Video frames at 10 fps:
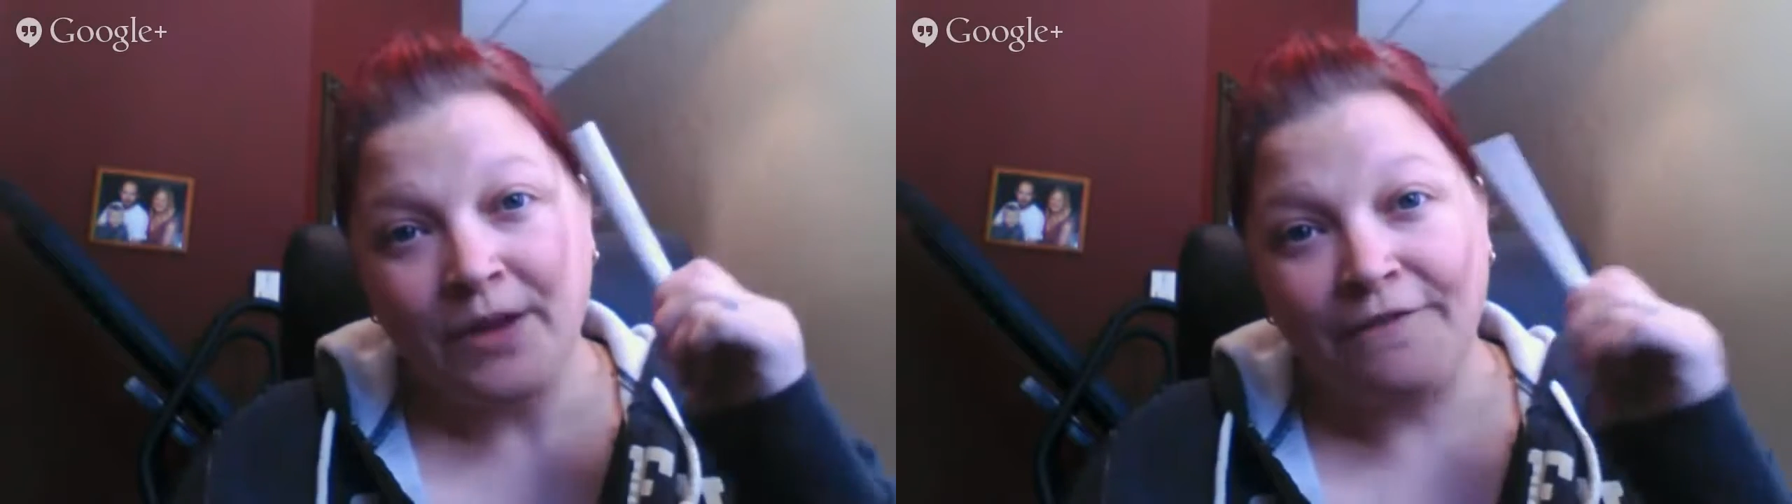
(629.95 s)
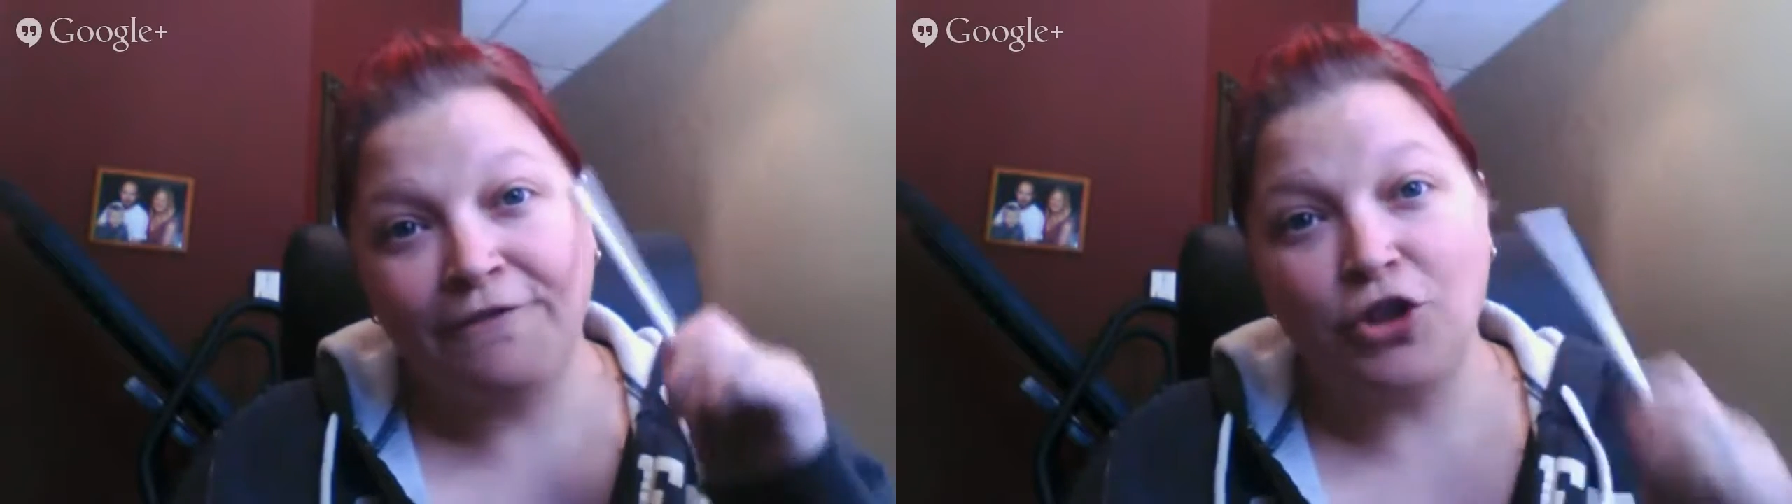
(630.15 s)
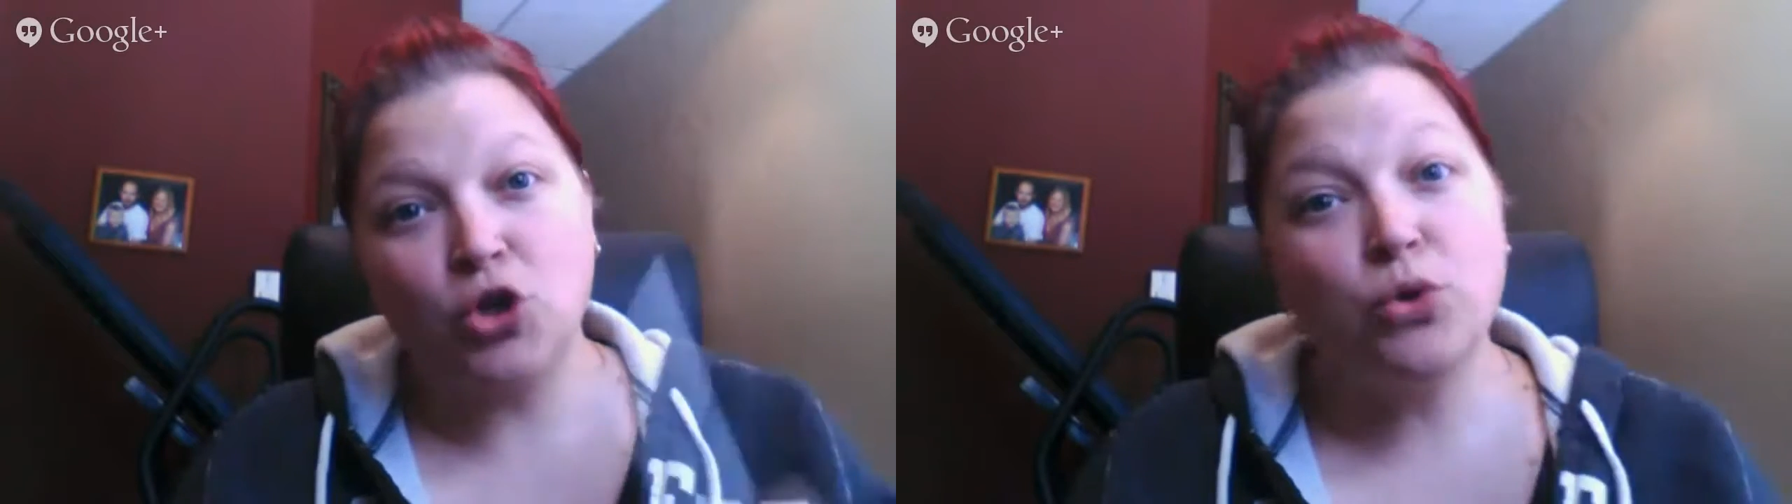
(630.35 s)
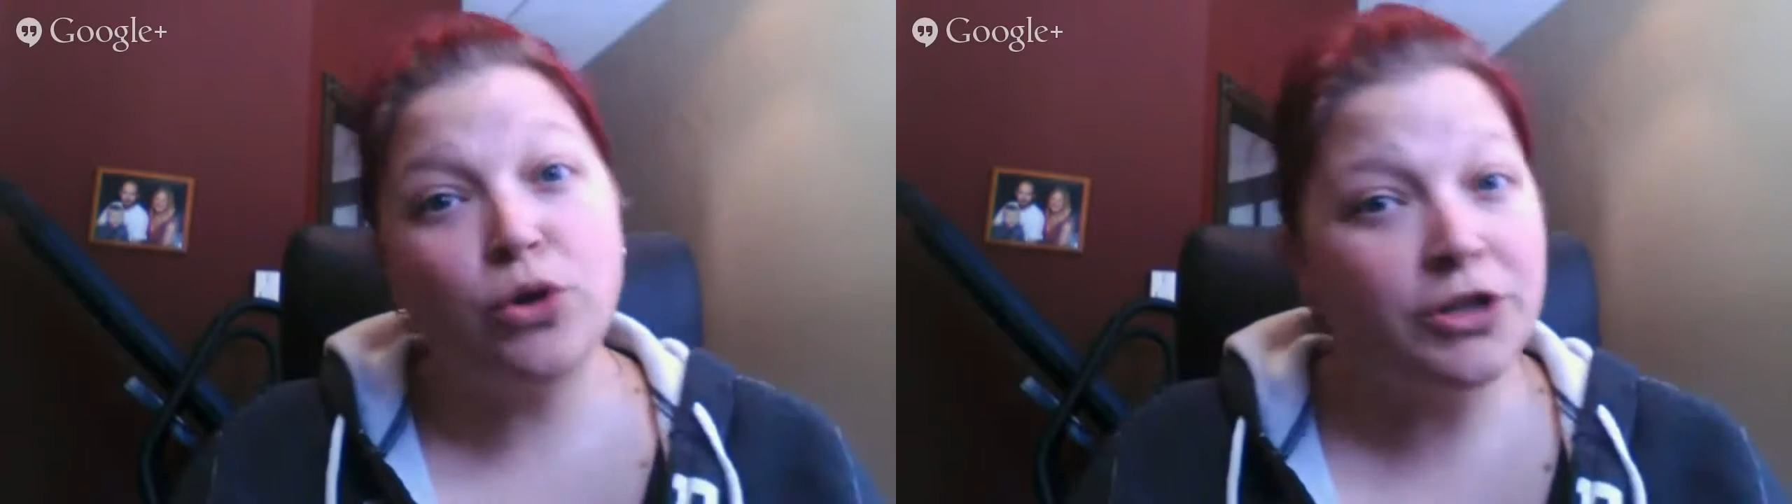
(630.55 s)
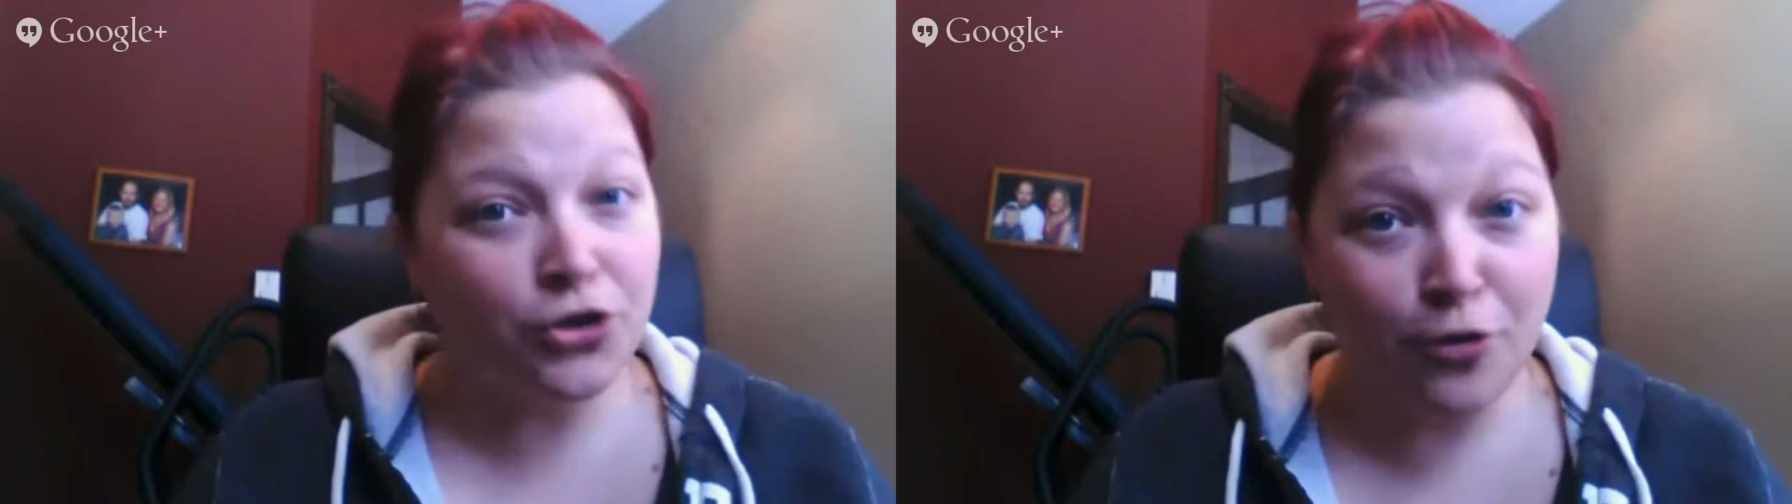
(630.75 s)

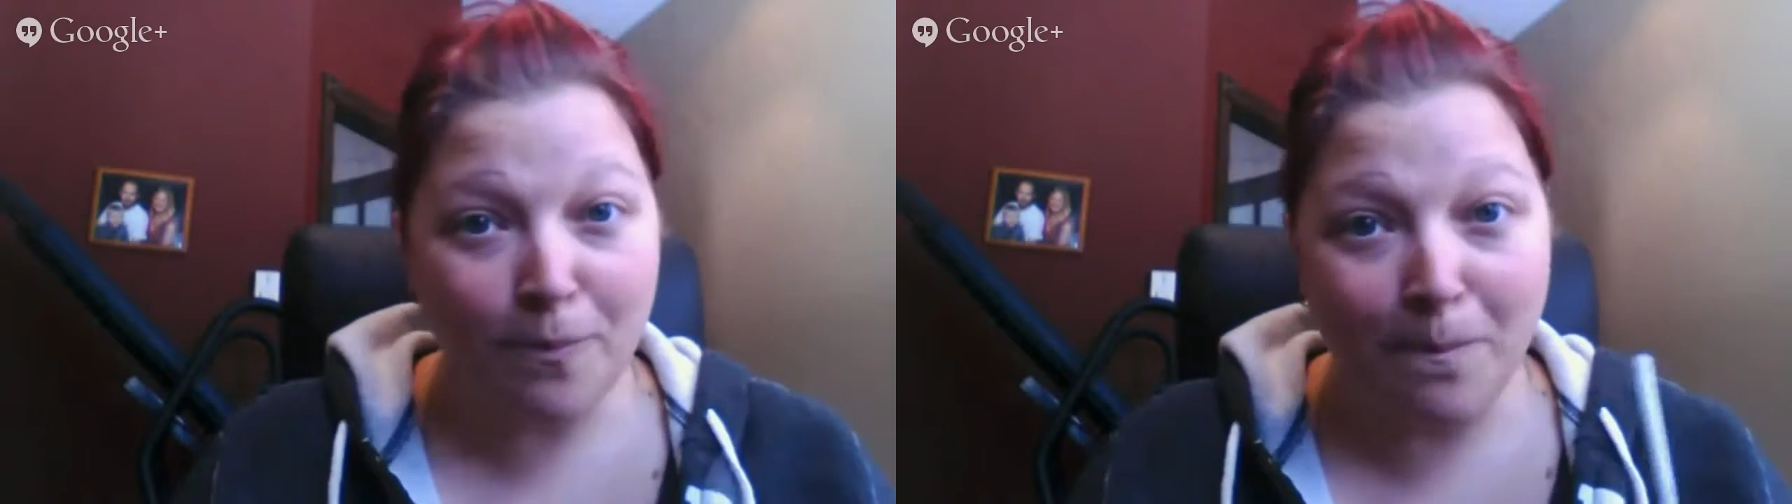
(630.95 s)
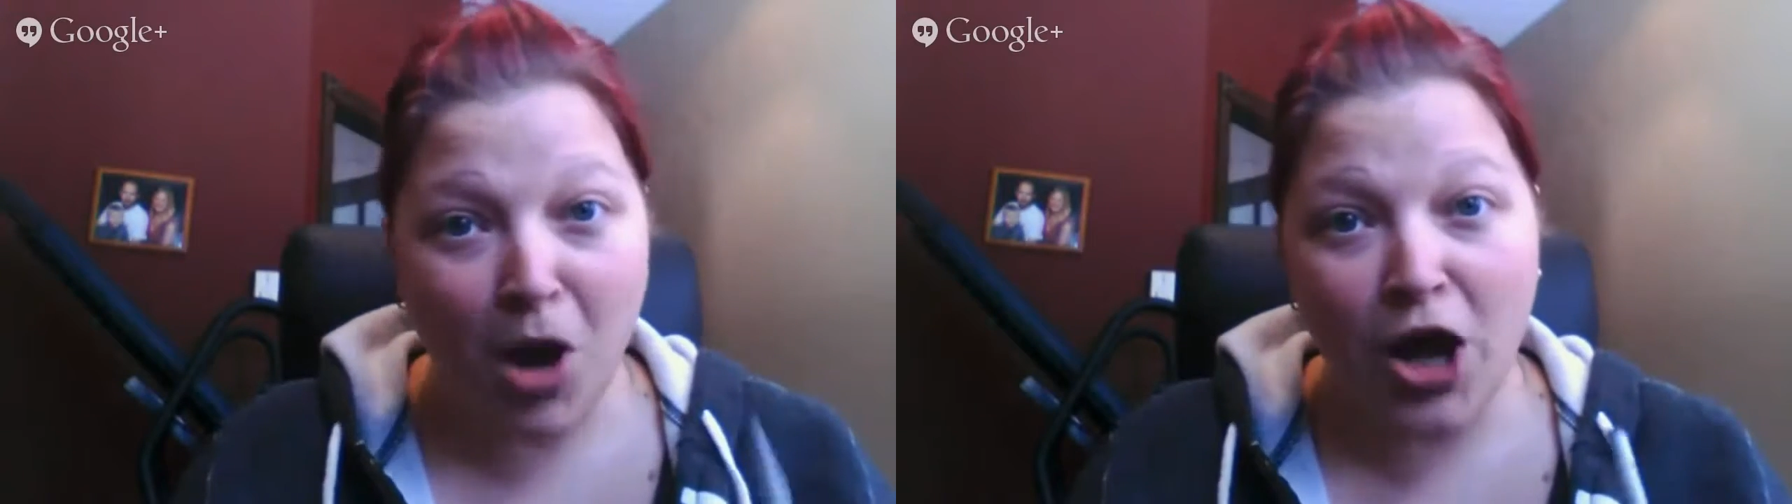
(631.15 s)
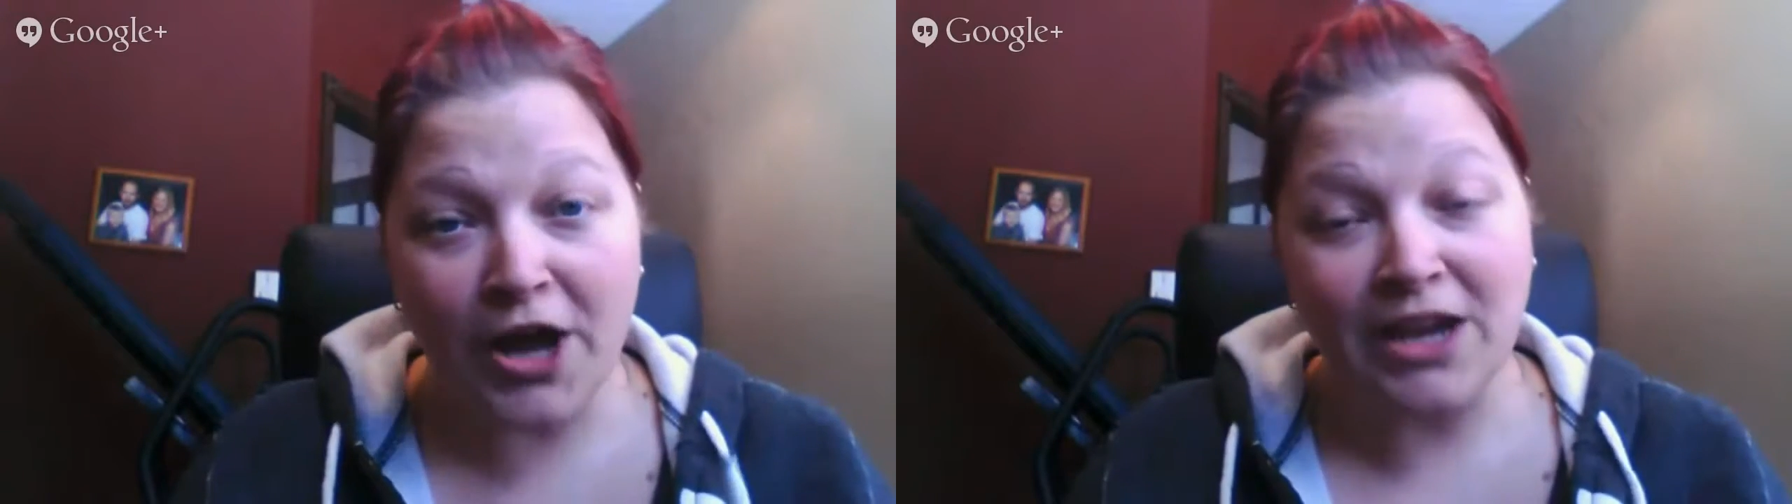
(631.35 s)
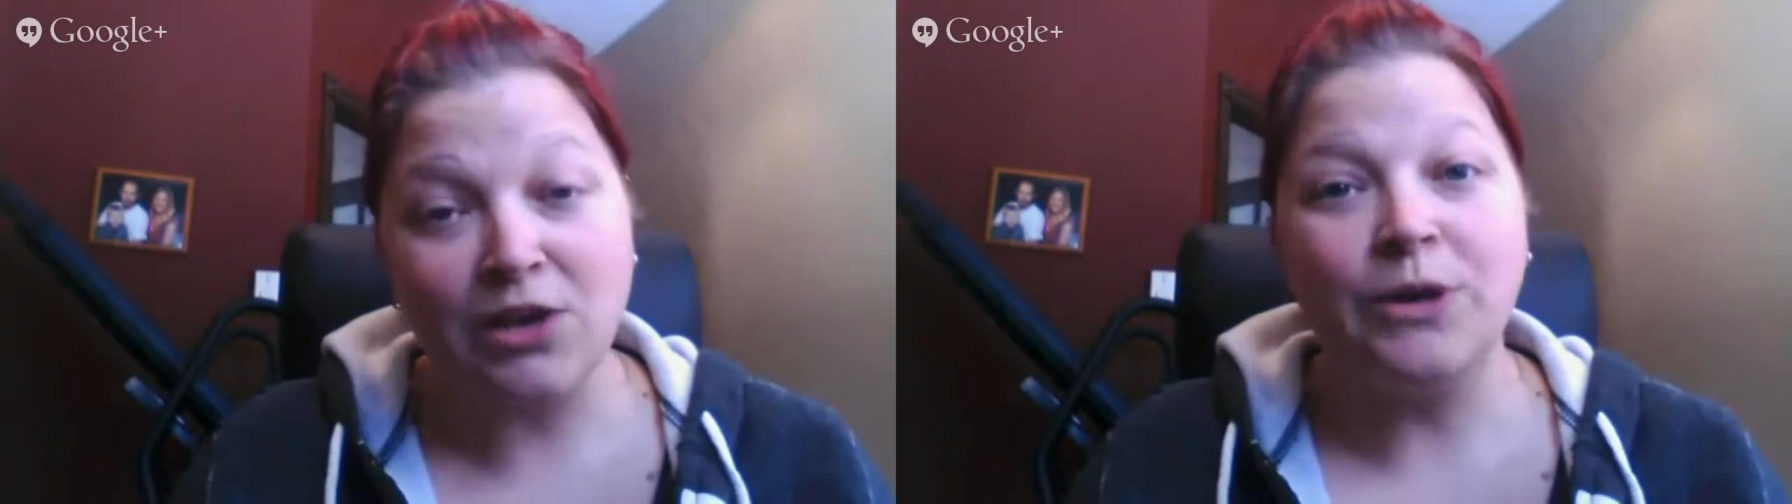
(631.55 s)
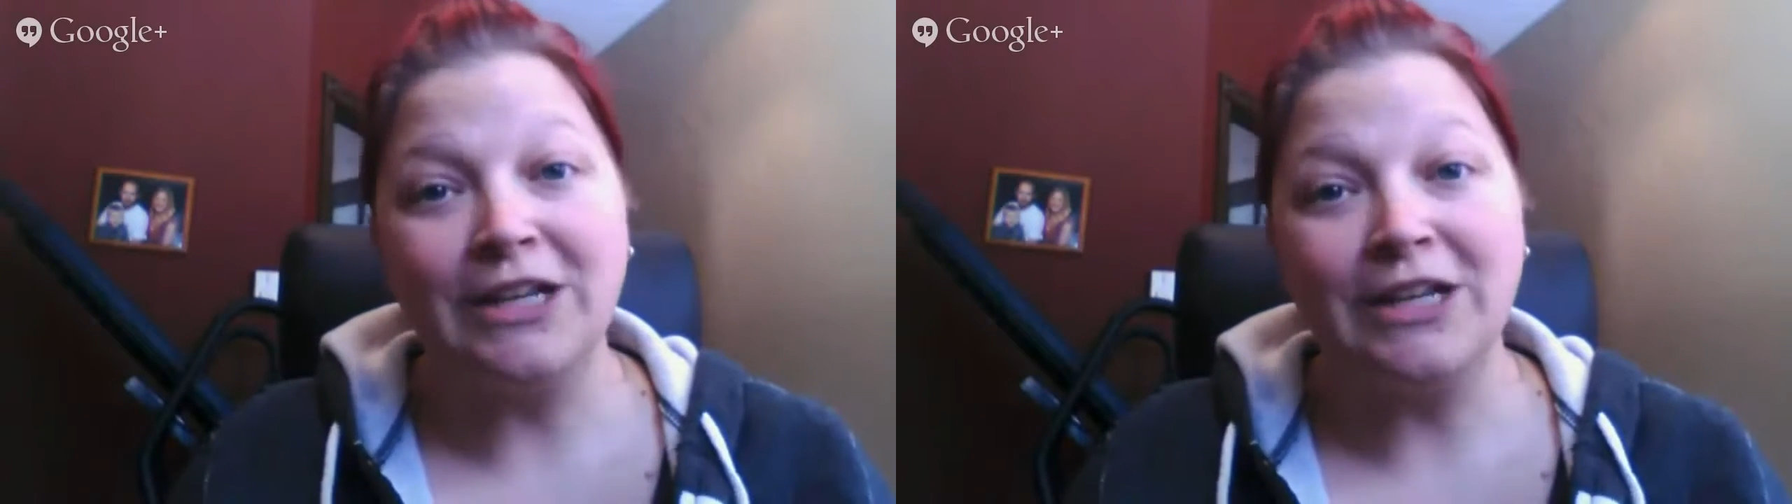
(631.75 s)
fuel your mind